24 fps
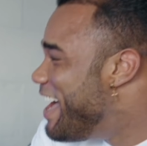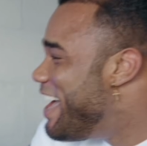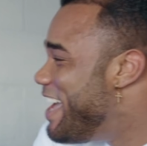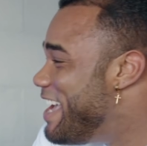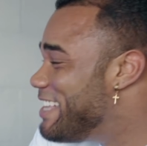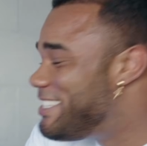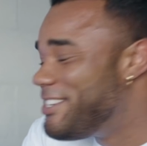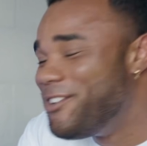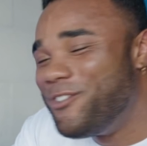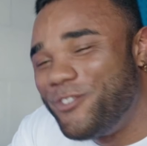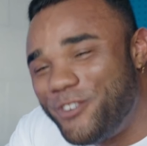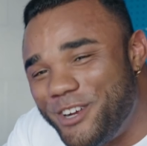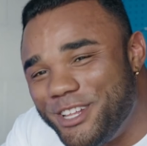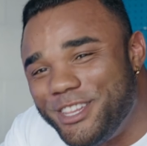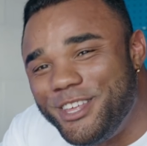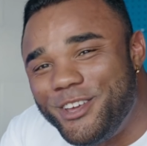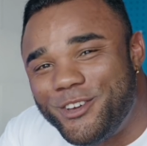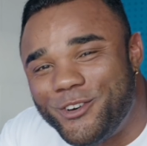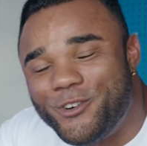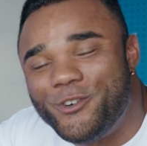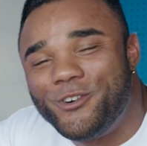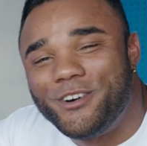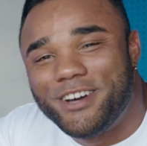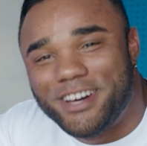It's a really
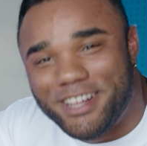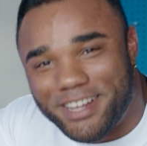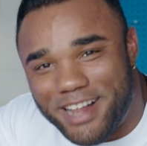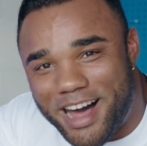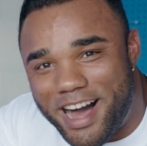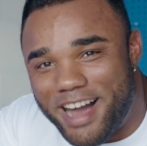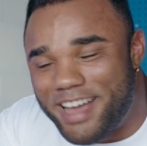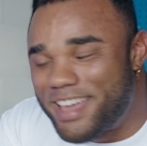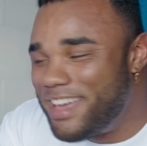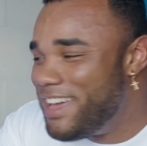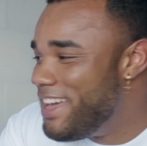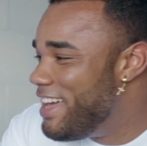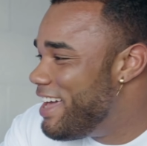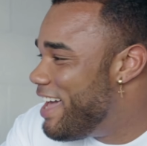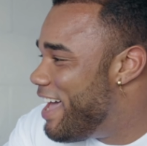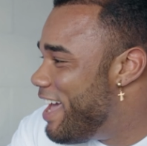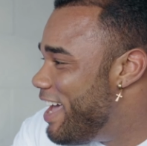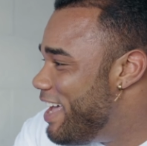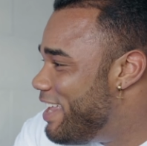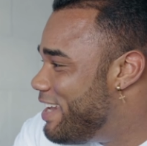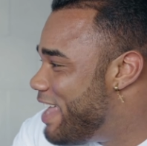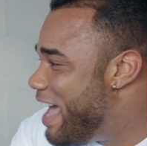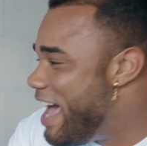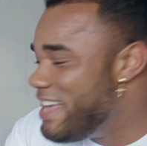cool clock,
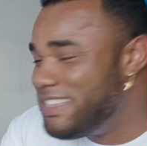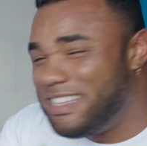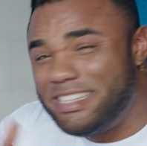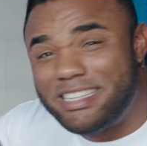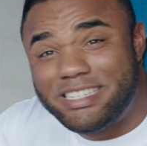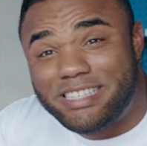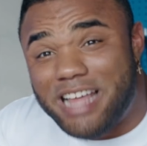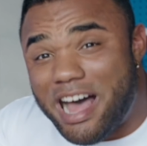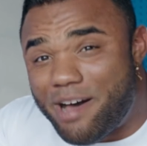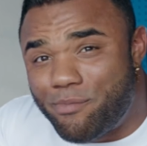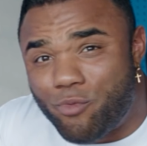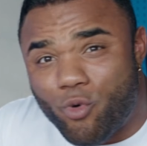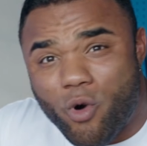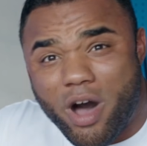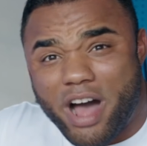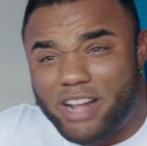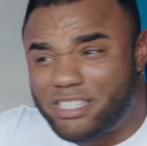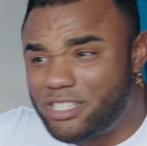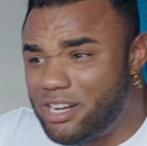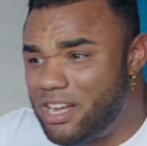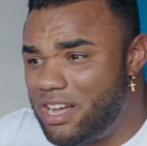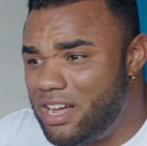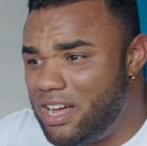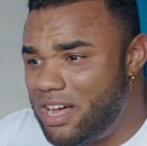and it has a
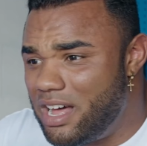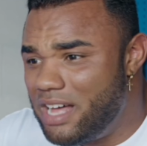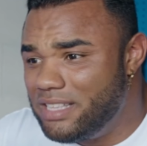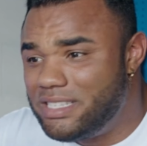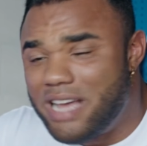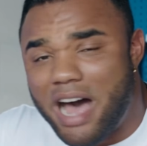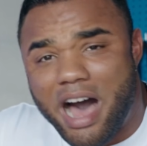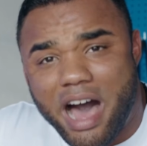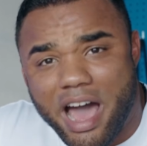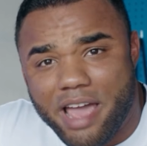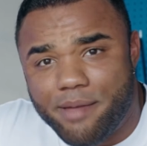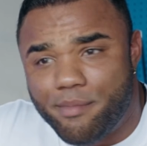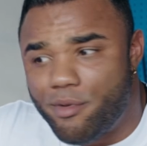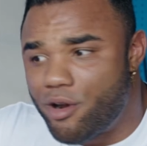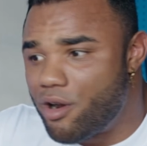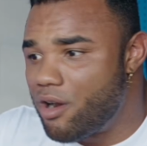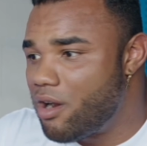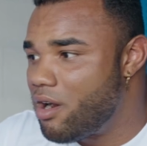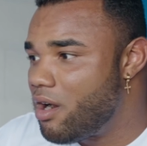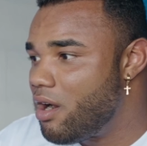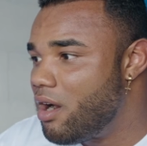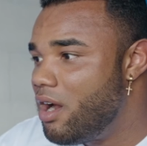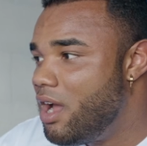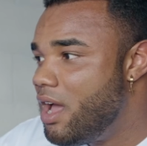stopwatch, a
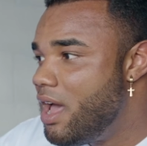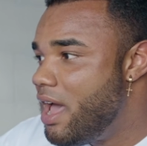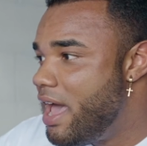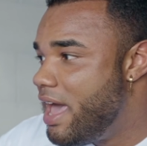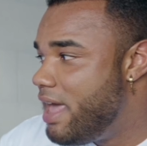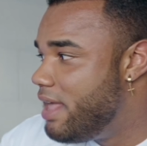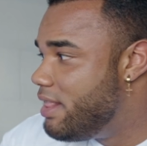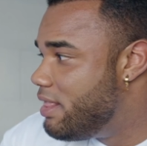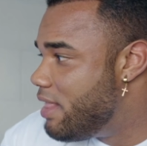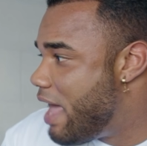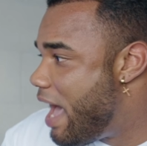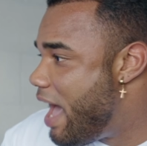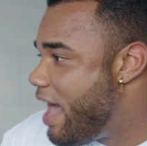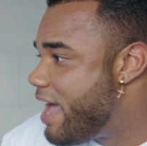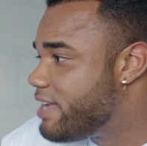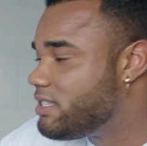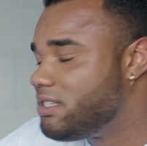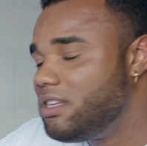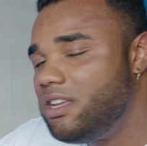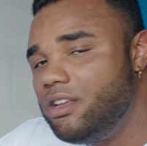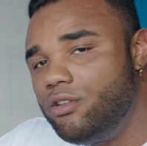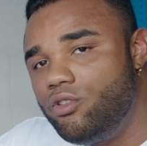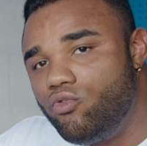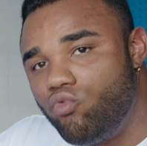timer, and I
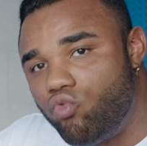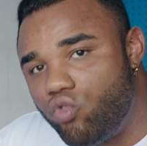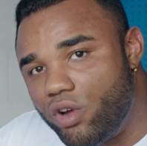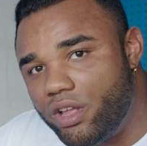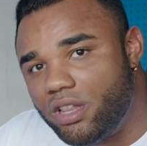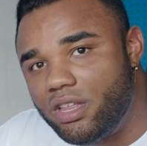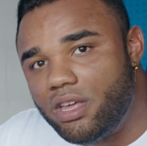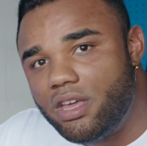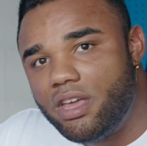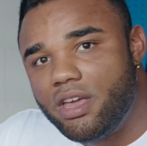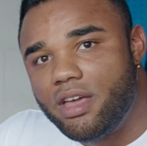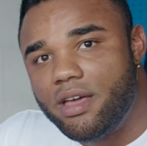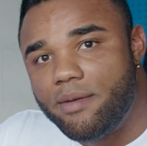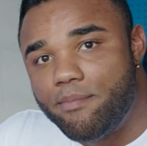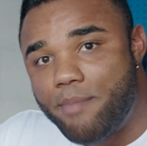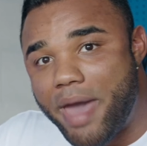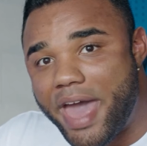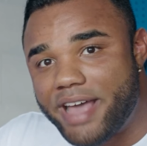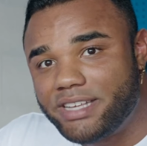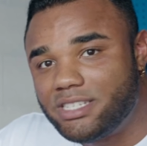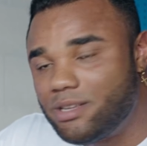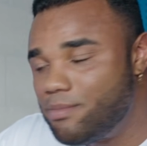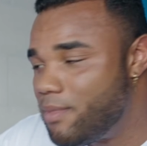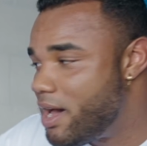actually really
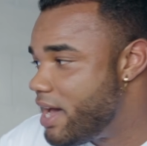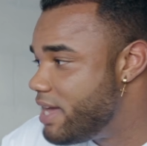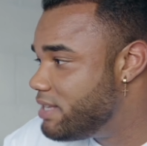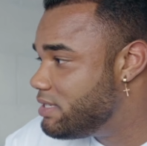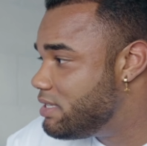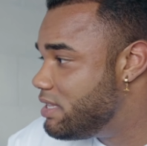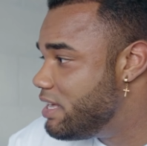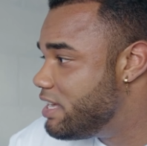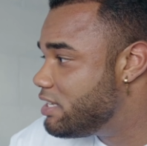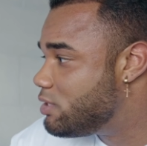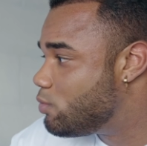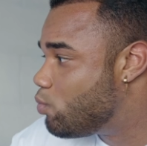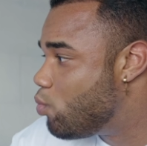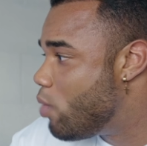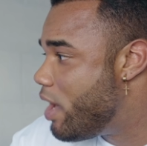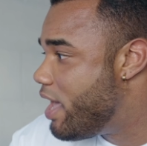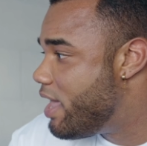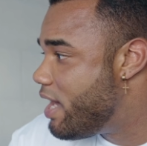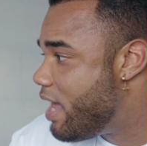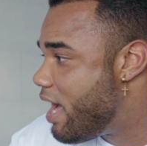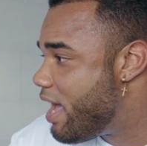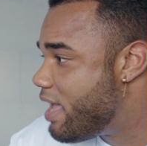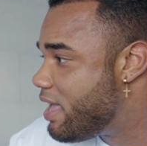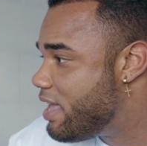maximize this
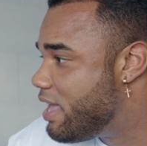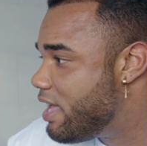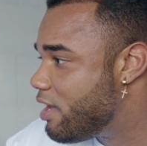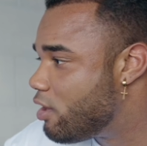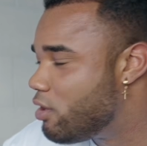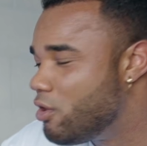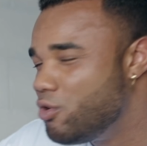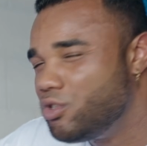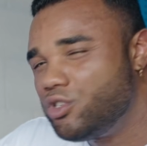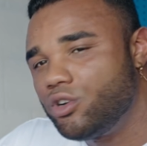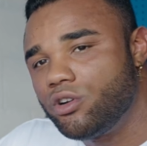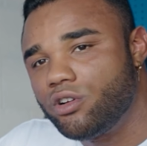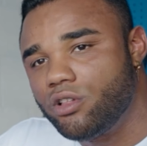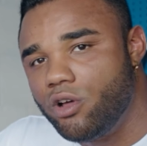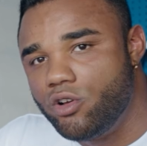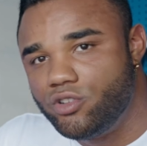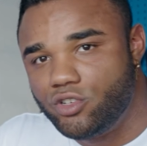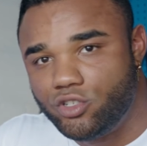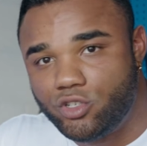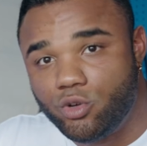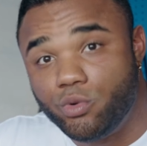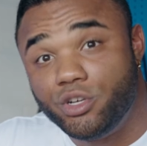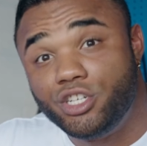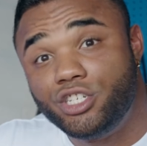when I get closer and
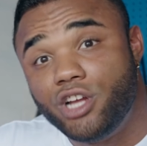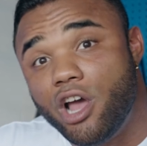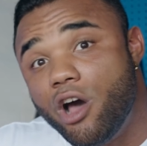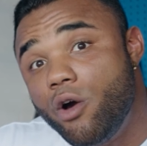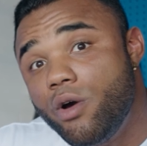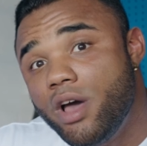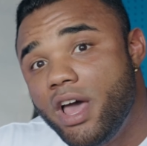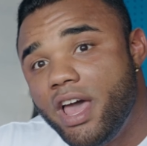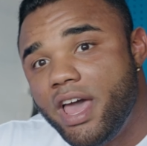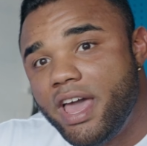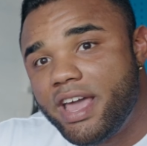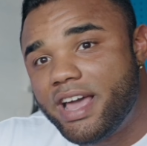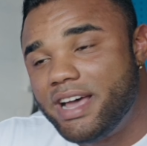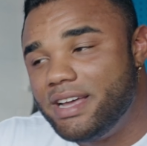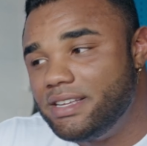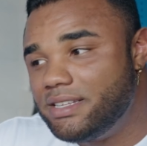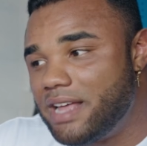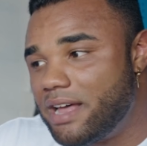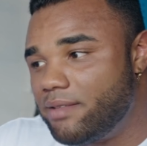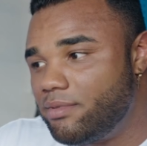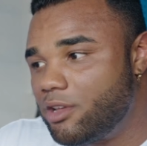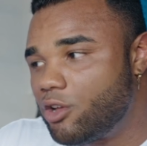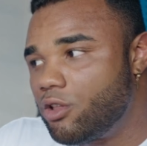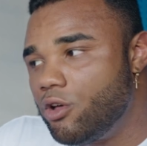closer to a show,
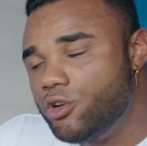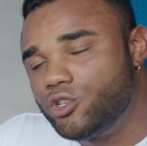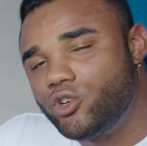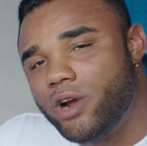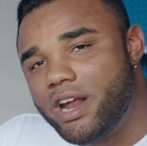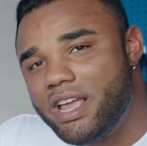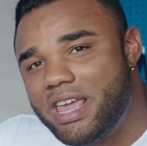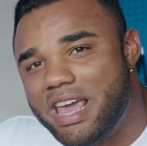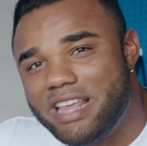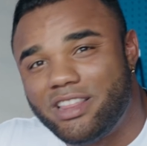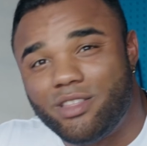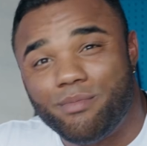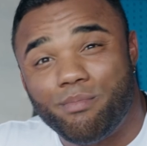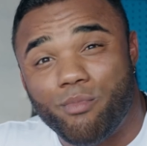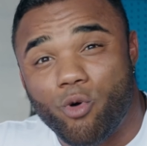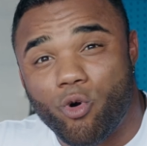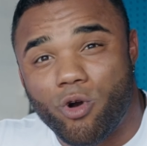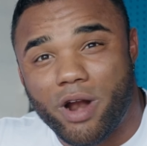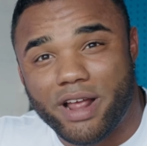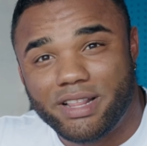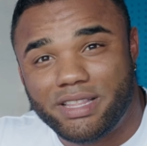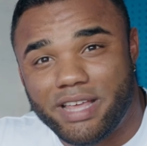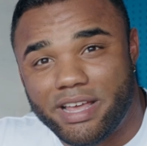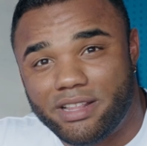because the closer I get, the
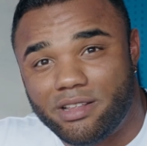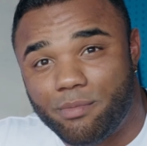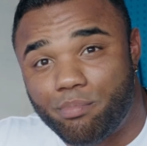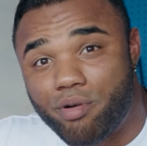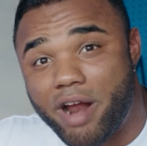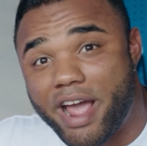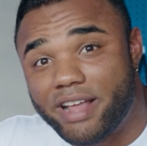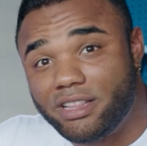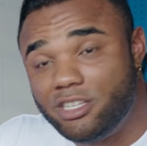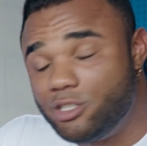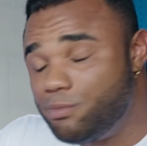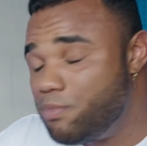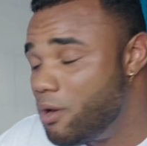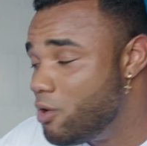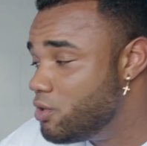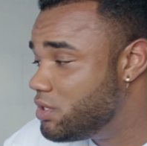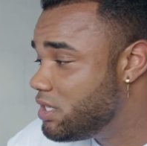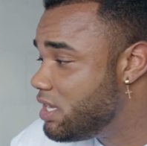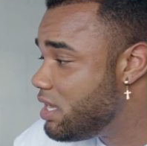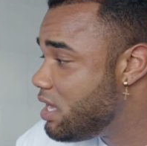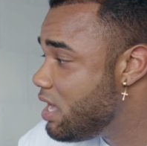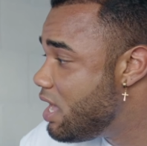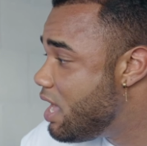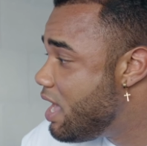more I tend to practice
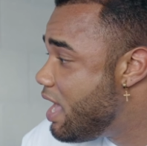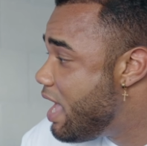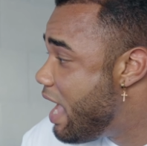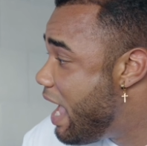posing,